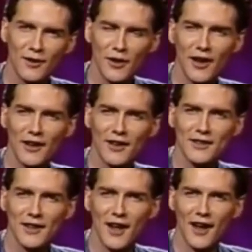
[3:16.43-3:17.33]
Who the hell
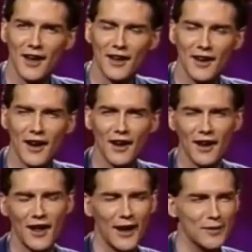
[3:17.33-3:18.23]
doesn't lie? Yeah, you gotta
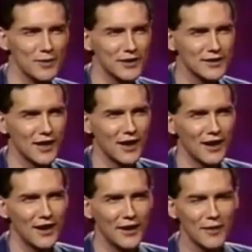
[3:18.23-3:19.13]
lie. But uh,
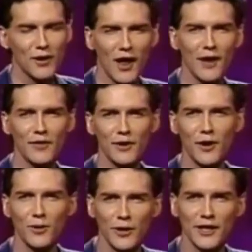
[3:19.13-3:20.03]
you ever lie for
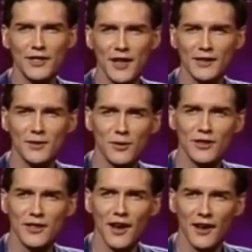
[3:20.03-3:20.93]
no reason? That's the
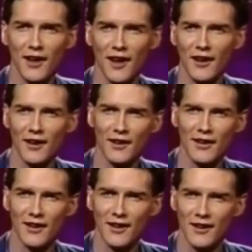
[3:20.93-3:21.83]
worst kind of lie, huh?
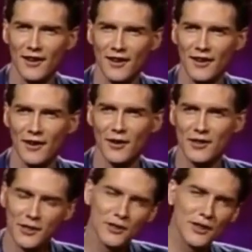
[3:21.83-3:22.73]
You know,
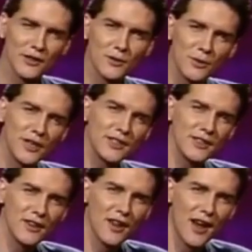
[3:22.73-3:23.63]
because usually there's a
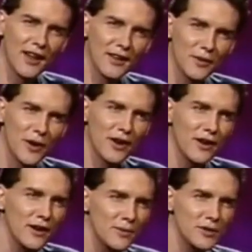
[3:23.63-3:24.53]
reason you lie. Like you want
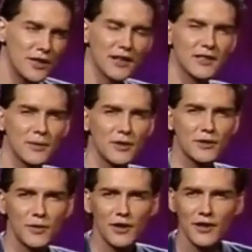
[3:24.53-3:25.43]
to protect
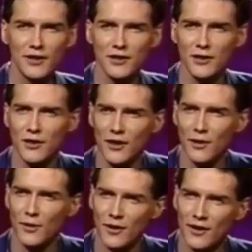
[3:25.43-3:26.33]
somebody's feelings or, you
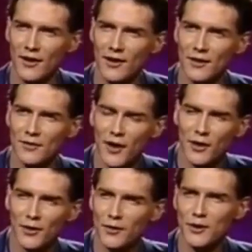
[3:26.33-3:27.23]
know,
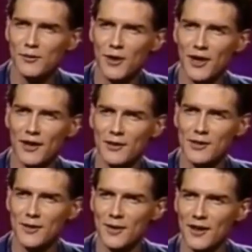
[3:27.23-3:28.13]
fuck over your buddy or
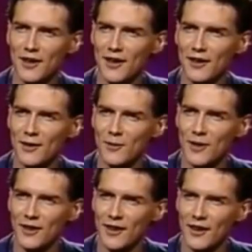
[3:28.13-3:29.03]
something like
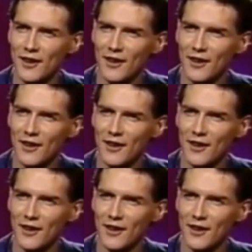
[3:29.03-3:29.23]
that.